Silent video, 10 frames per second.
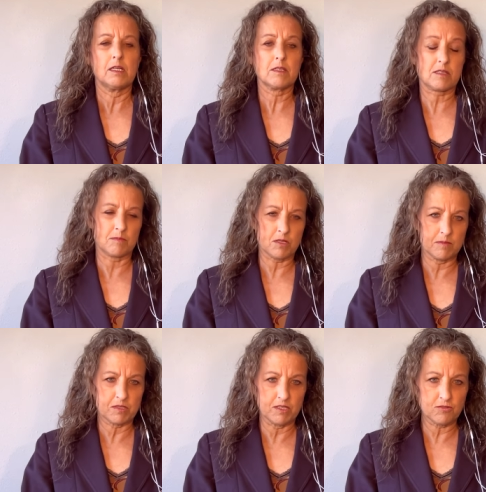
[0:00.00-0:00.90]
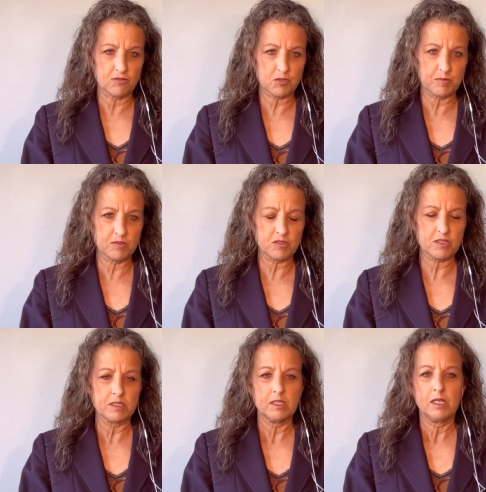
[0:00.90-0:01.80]
Sometimes Eastern
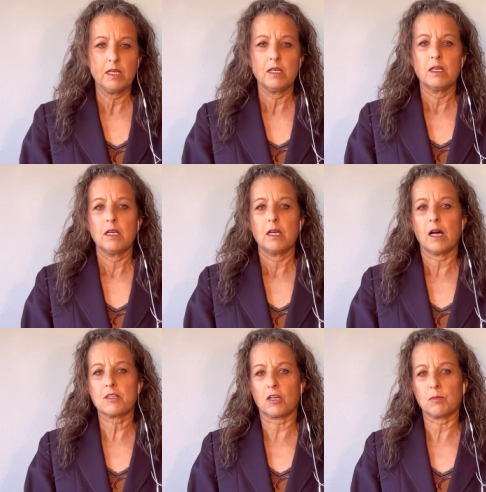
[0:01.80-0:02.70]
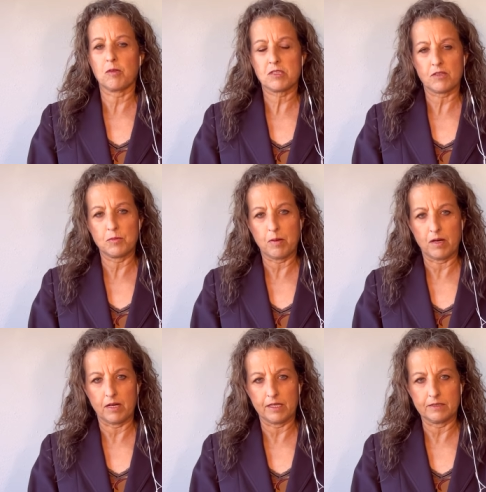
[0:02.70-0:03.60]
Spruce. I talk about Southern
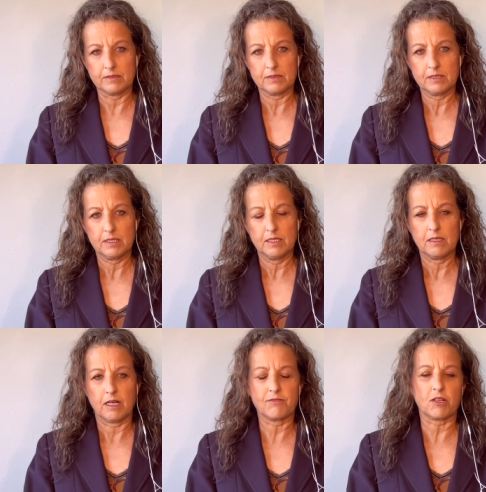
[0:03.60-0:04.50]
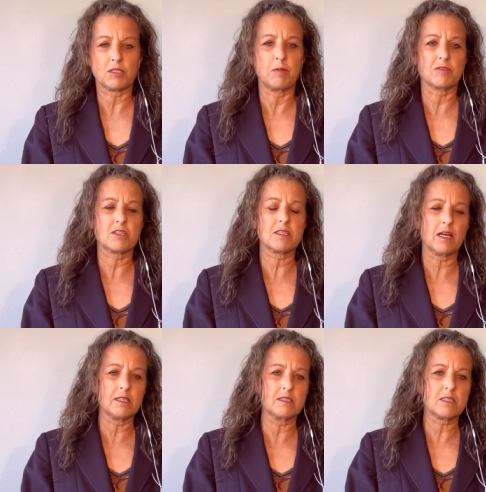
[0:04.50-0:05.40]
Pine. I've talked about
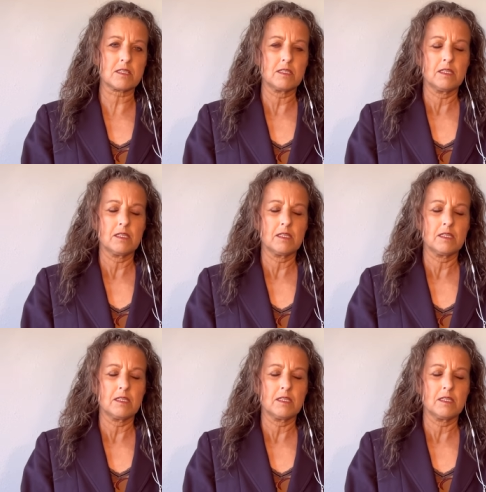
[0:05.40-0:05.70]
studs.